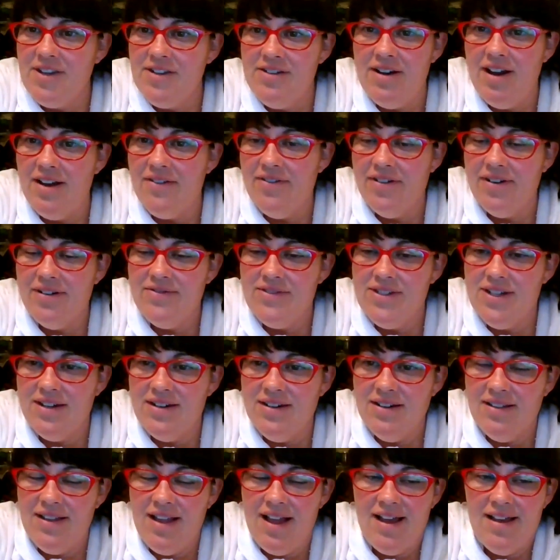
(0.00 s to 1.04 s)
You never have done
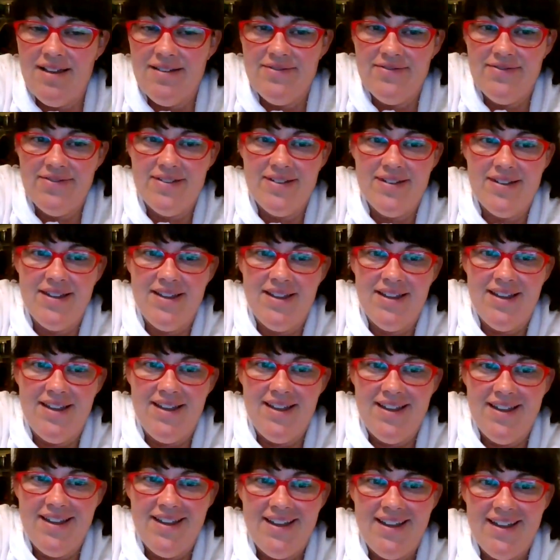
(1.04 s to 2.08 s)
a live.
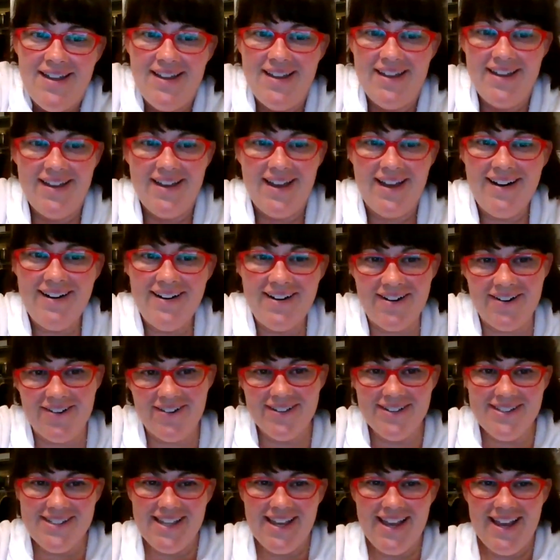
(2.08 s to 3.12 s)
I don't
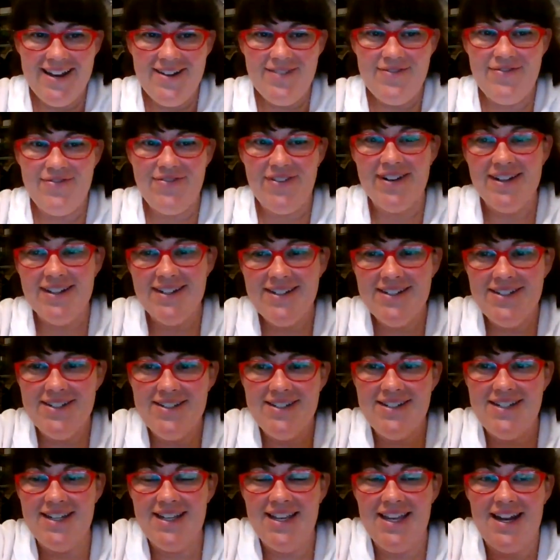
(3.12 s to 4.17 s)
know. It's kind of fun
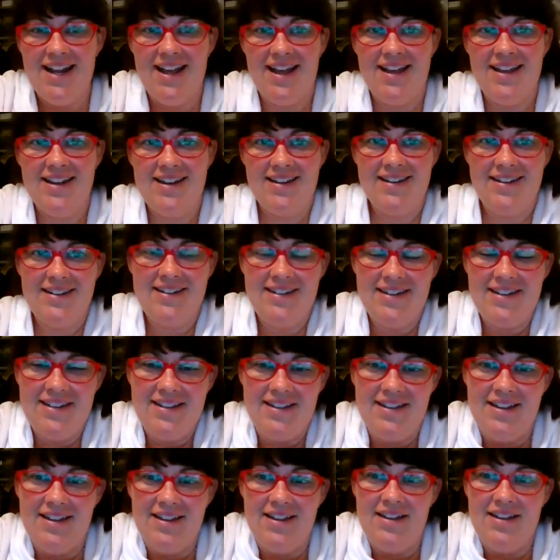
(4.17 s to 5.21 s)
just to get on and
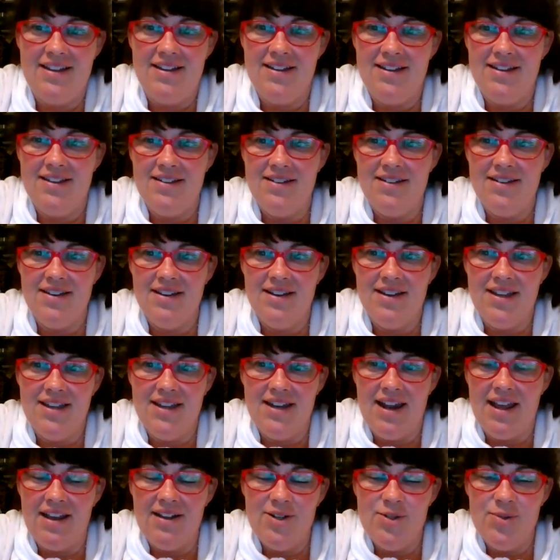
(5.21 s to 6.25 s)

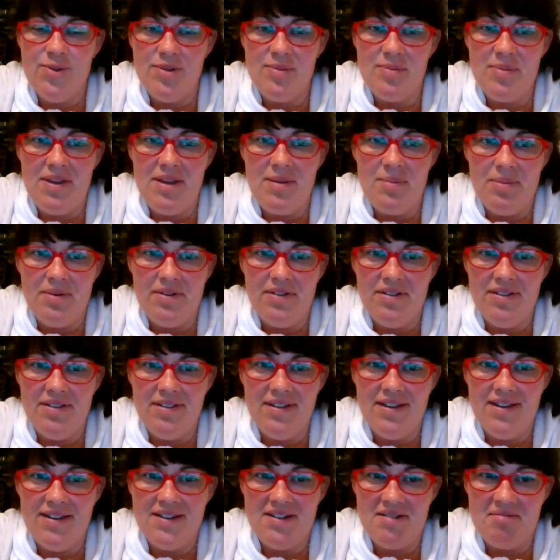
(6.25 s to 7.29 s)
connect with people
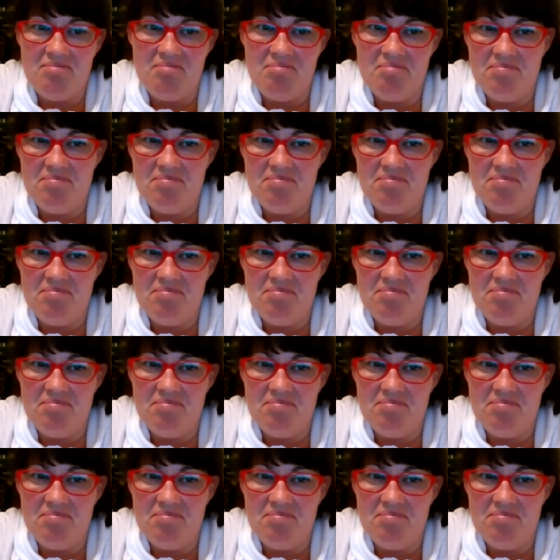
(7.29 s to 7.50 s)
that